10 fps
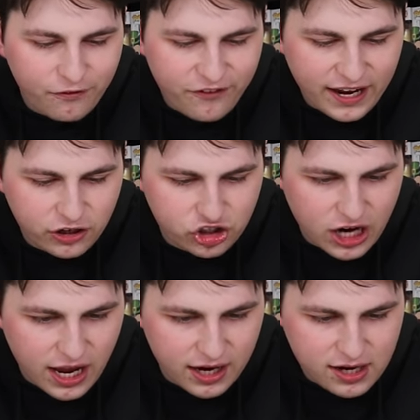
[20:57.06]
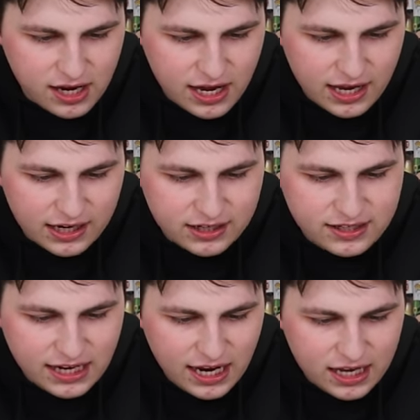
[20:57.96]
Fiction,
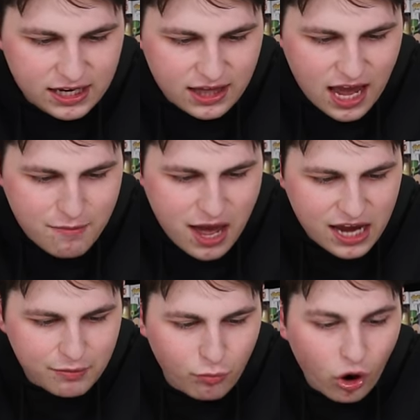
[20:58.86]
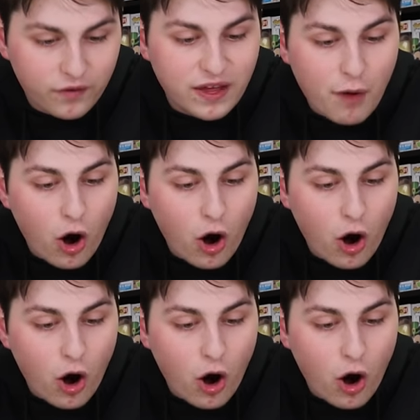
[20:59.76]
did they make more of them?